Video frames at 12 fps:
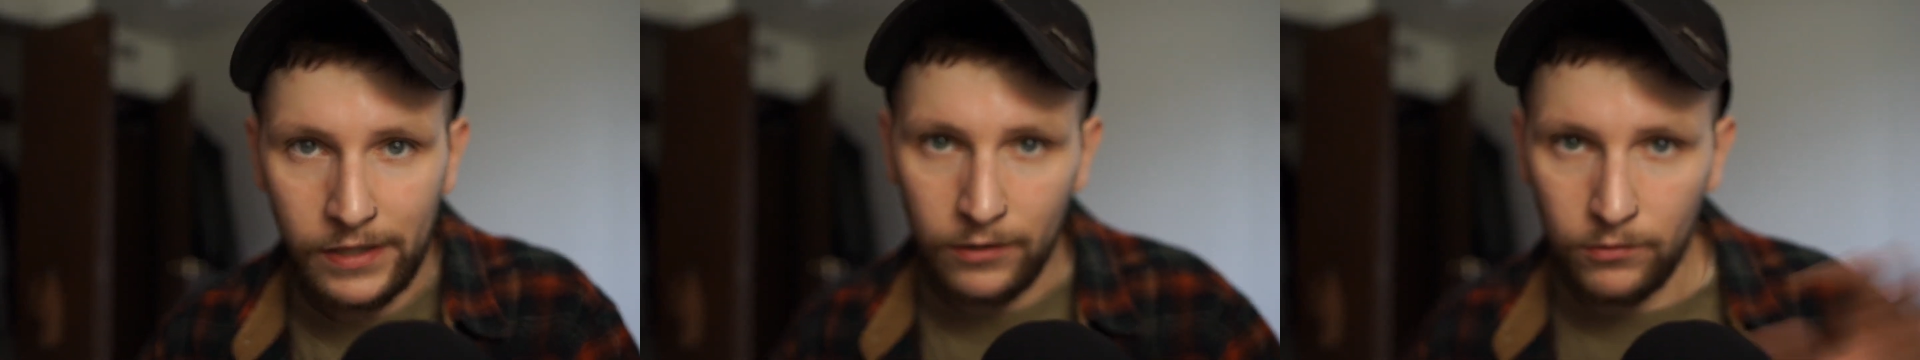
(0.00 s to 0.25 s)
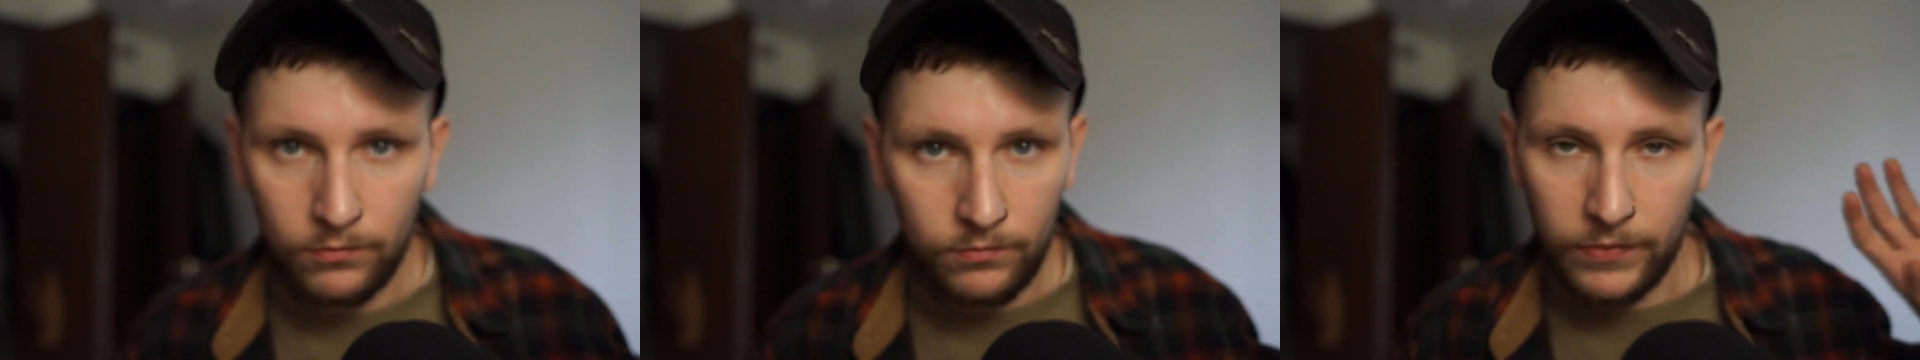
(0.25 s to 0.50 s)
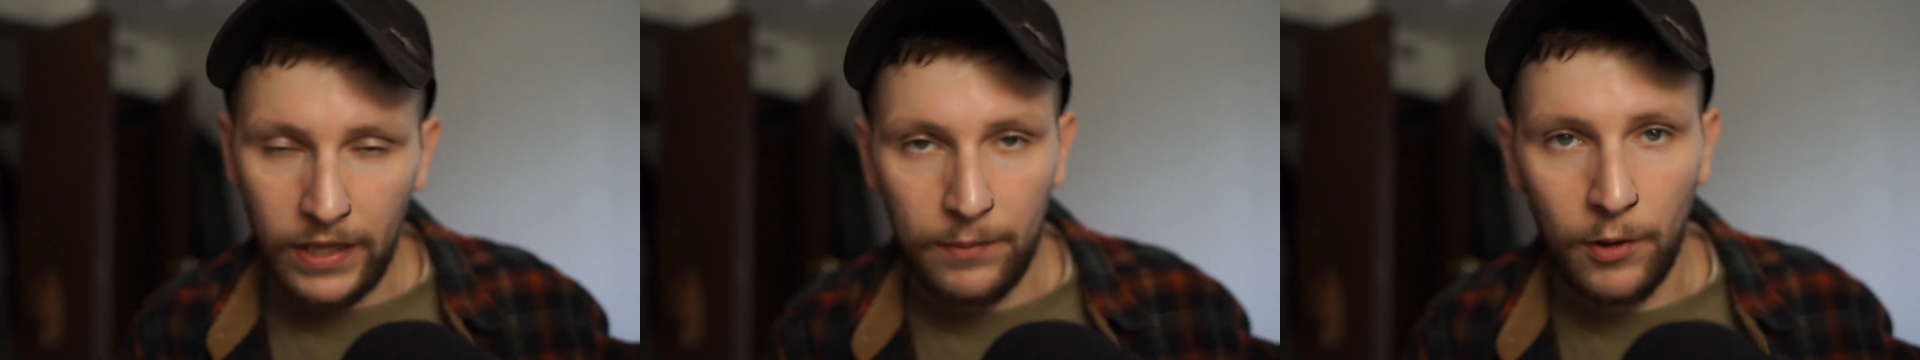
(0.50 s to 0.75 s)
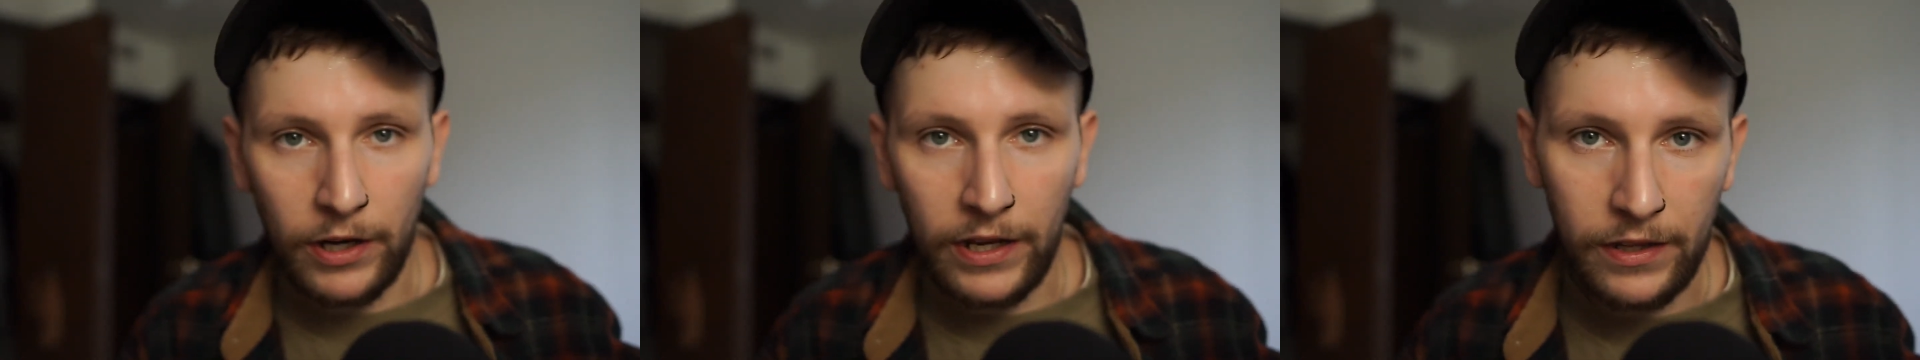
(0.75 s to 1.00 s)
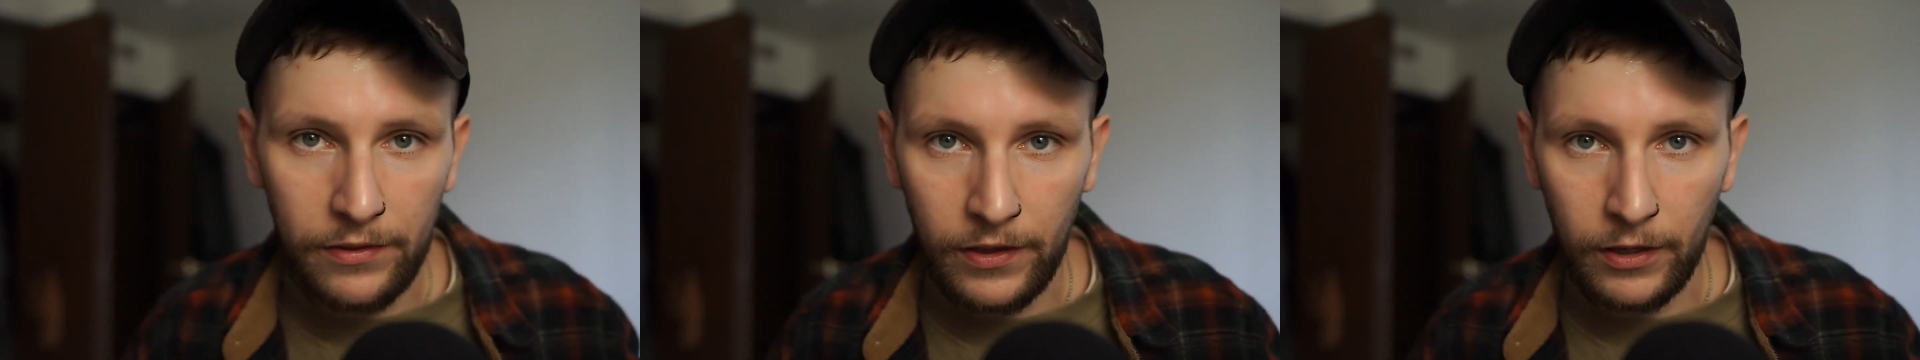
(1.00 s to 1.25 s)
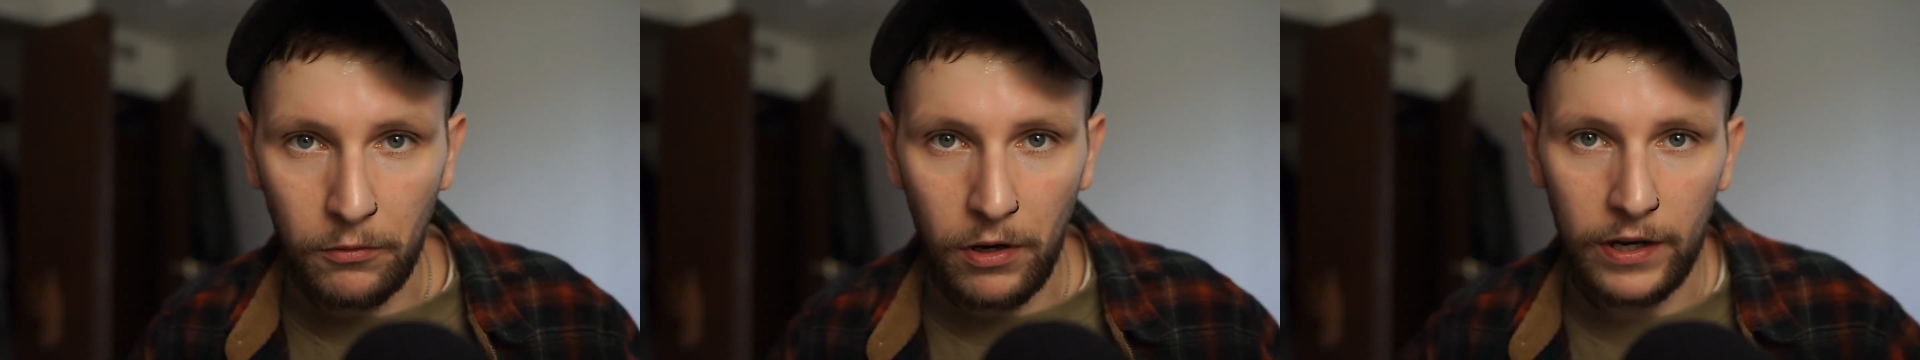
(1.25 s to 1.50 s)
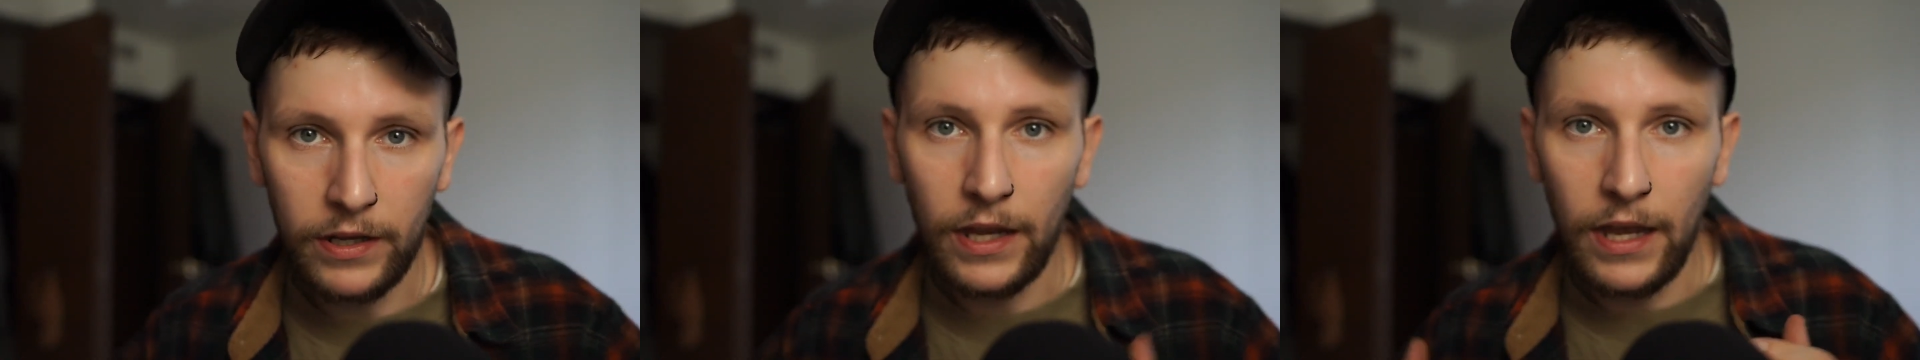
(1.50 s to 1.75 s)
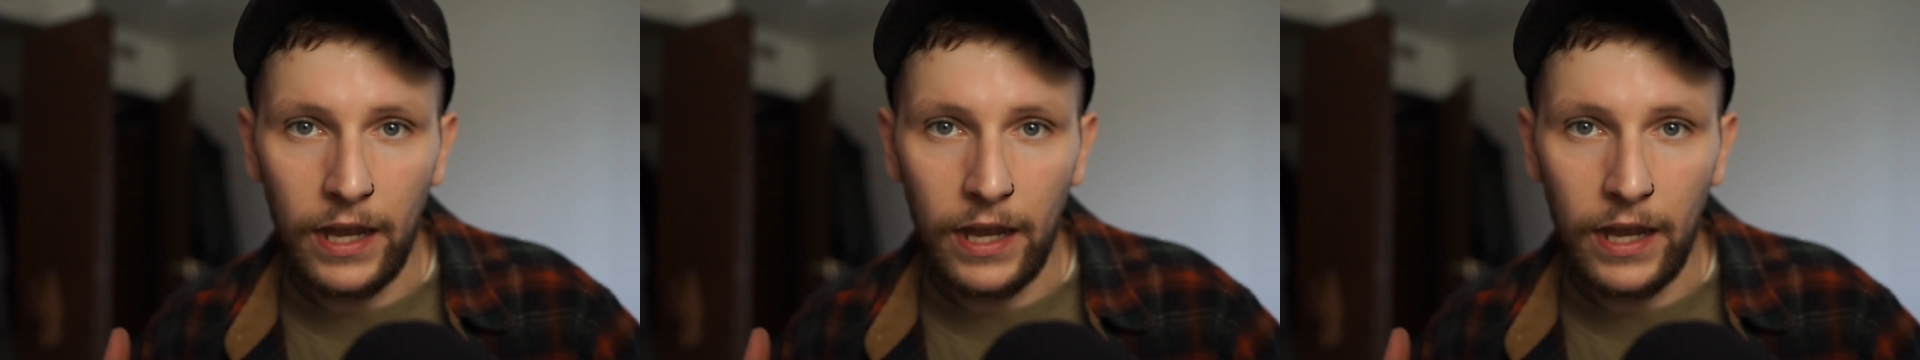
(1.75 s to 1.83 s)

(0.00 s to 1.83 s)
I don't game on anything, right?